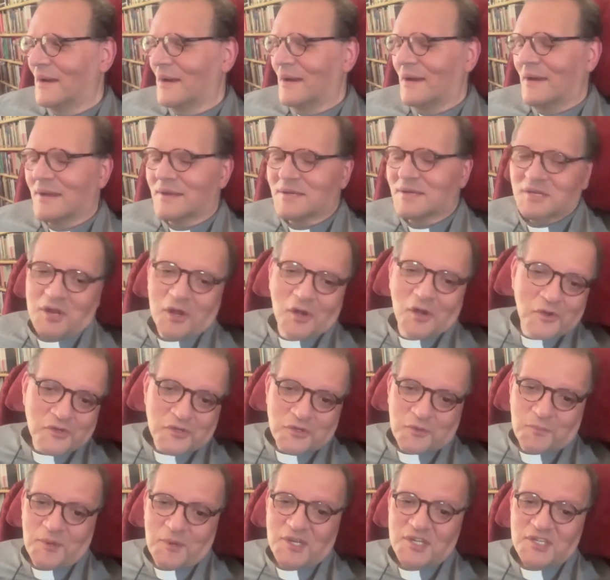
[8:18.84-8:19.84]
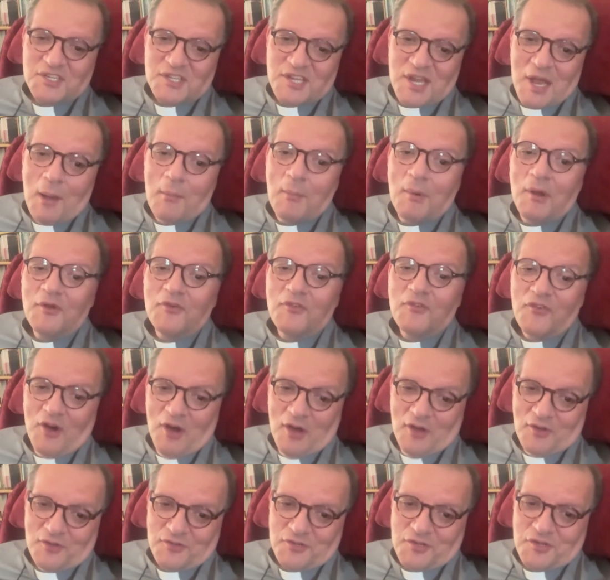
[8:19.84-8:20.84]
There's got to be some
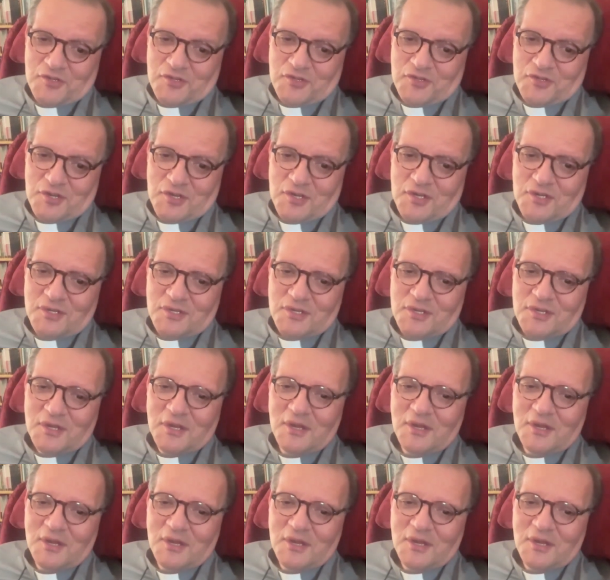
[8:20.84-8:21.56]
advantages.